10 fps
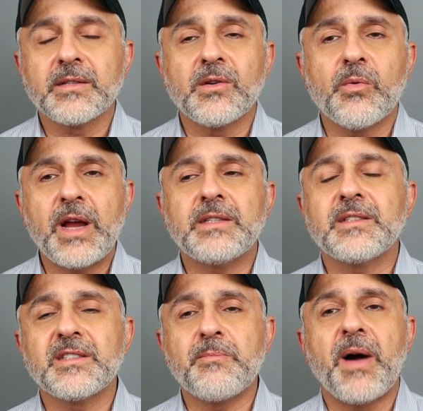It's a great
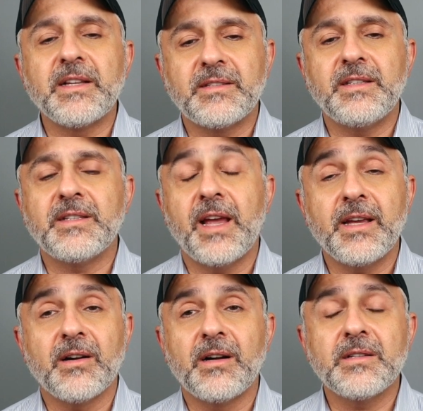spicy
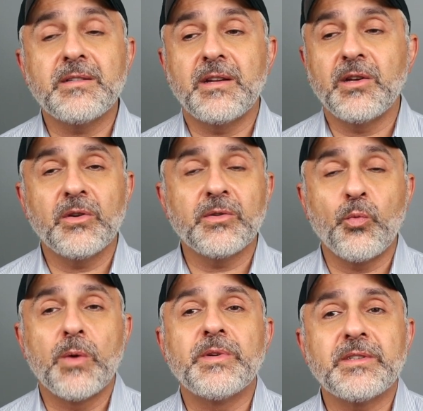take on, you know, the
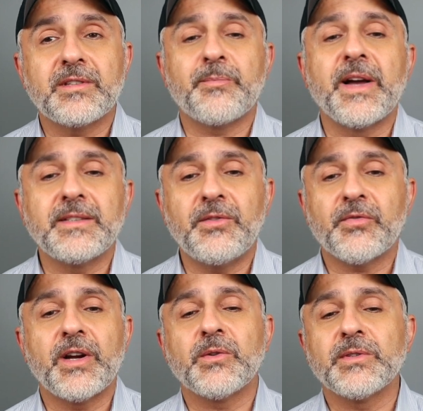woman's spicy
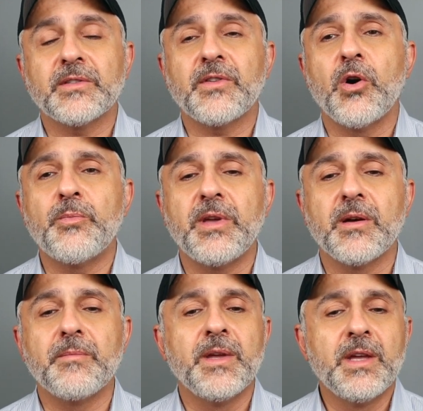fragrance of
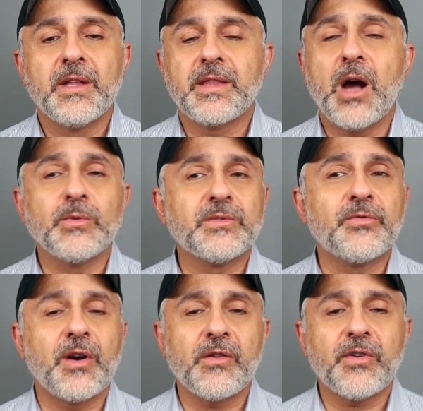opium. That was
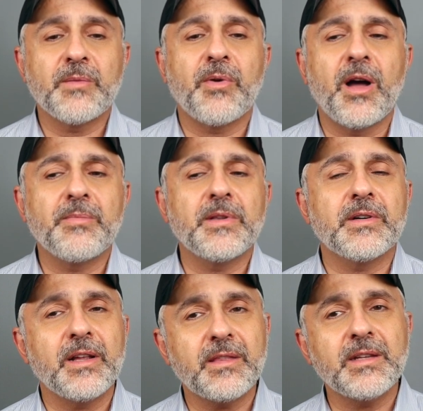very, very popular.
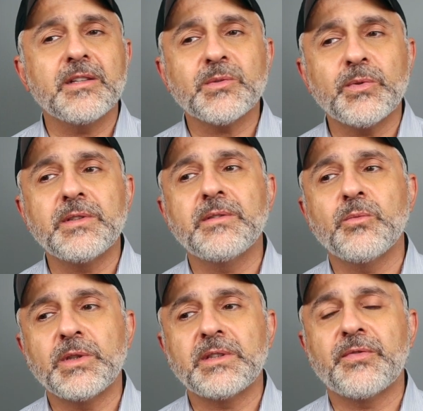I think this
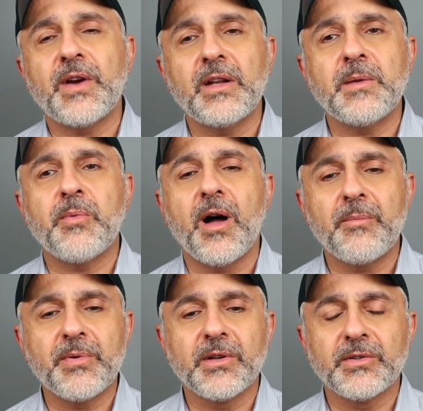one was fairly
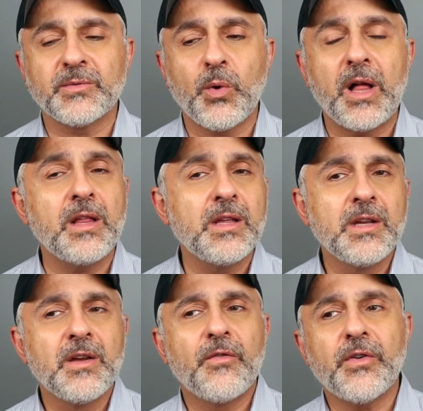popular as well
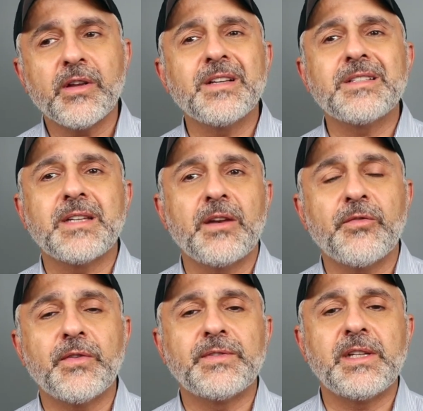for a good 10,
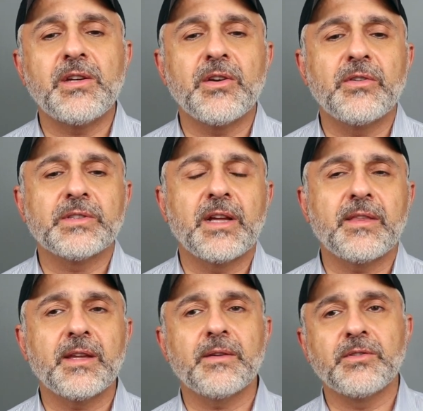15 years. And I
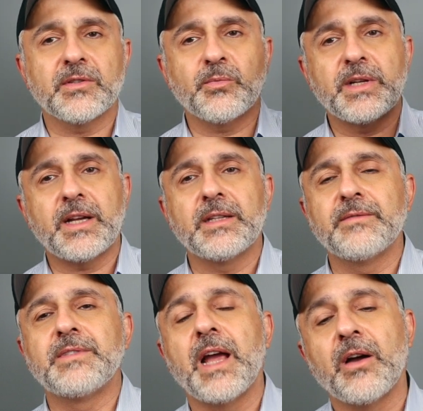think it just went kind
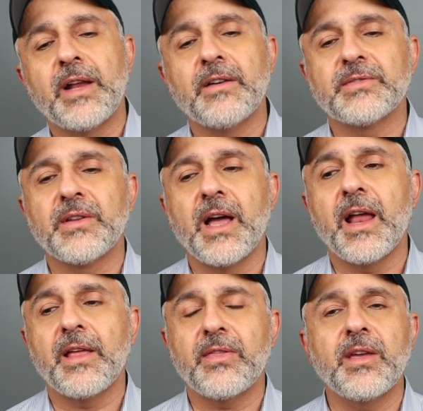of down after
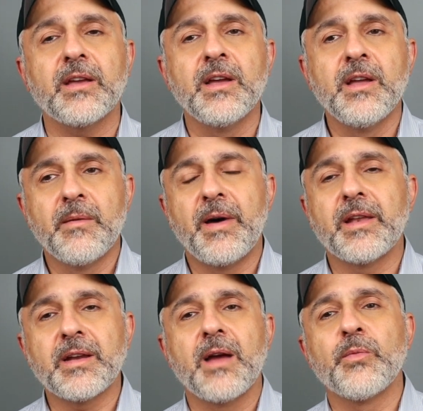that. I think by
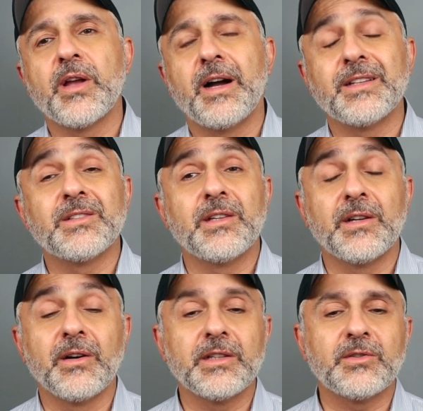the time we got into the
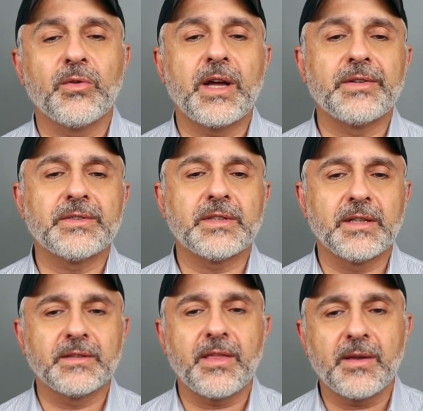early
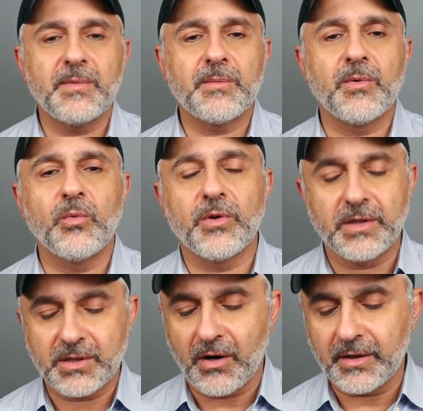2010s, I think people
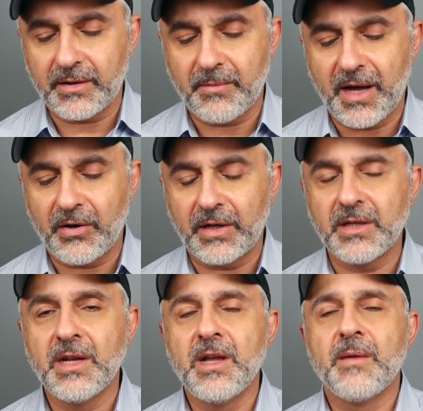weren't talking about
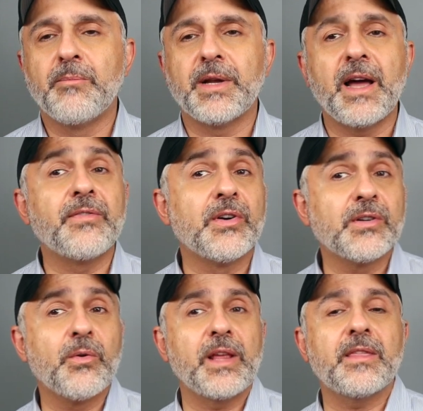it. But I've
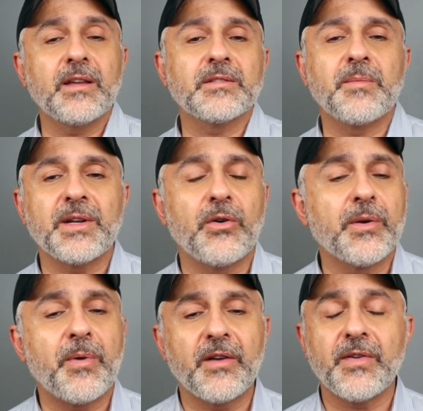heard great things about Eau
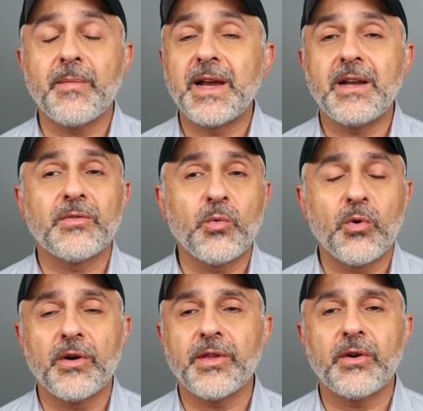de Parfum. I never
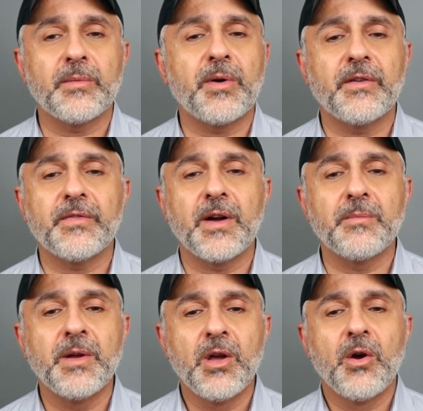wore the Eau de
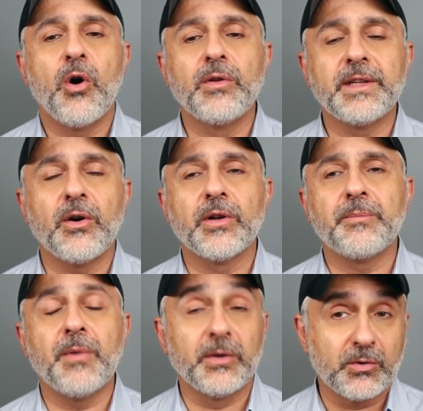Parfum, only the Eau
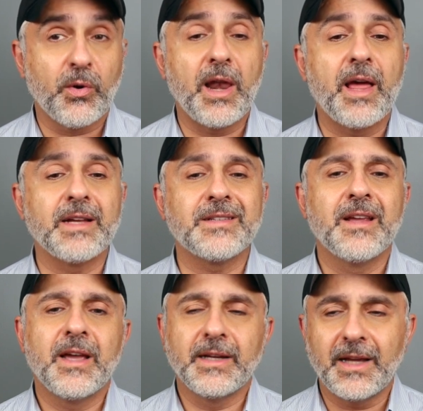de, Eau de Toilette.
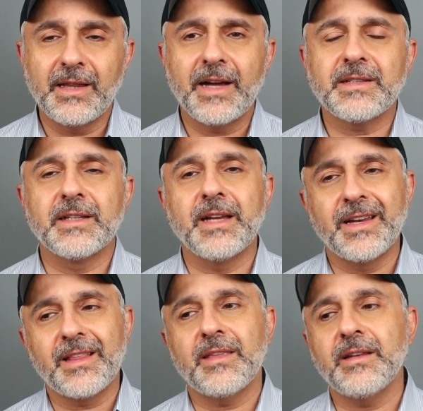And I liked it.
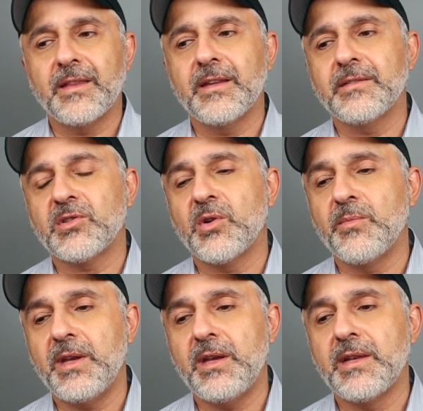And I think this to
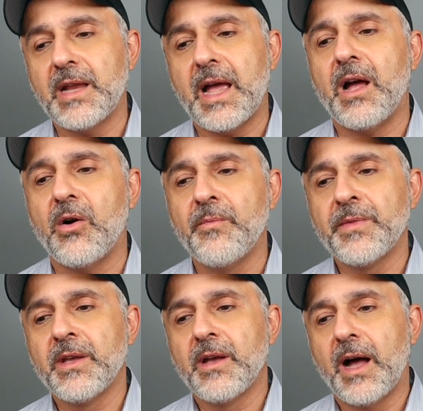me now,
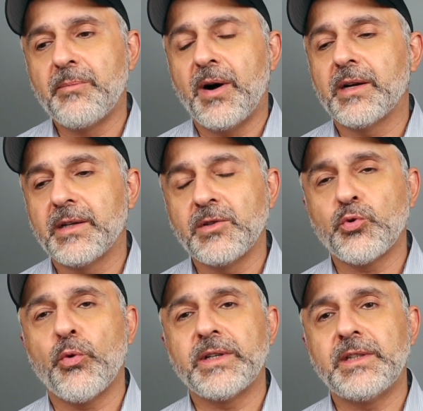I bought it in
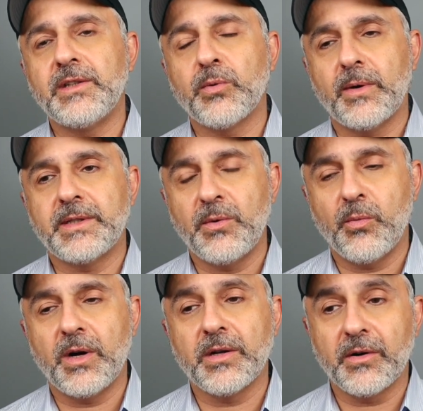
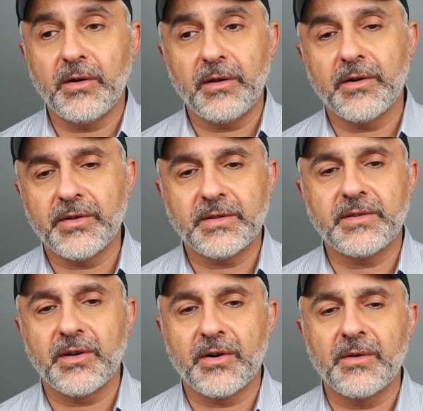2021, earlier
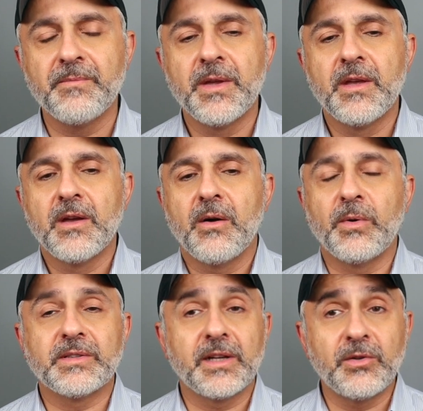this year
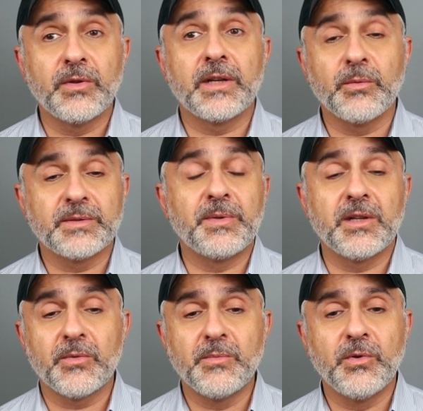once I knew that it was
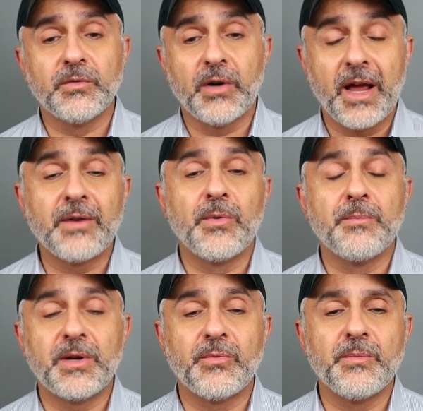being removed or
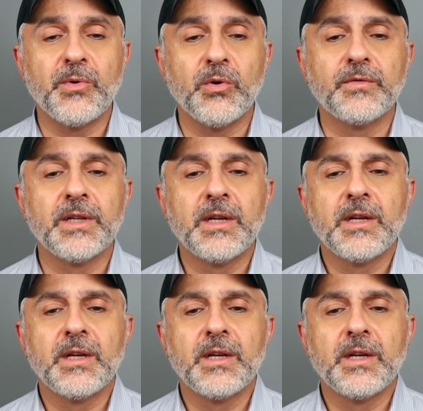had been removed.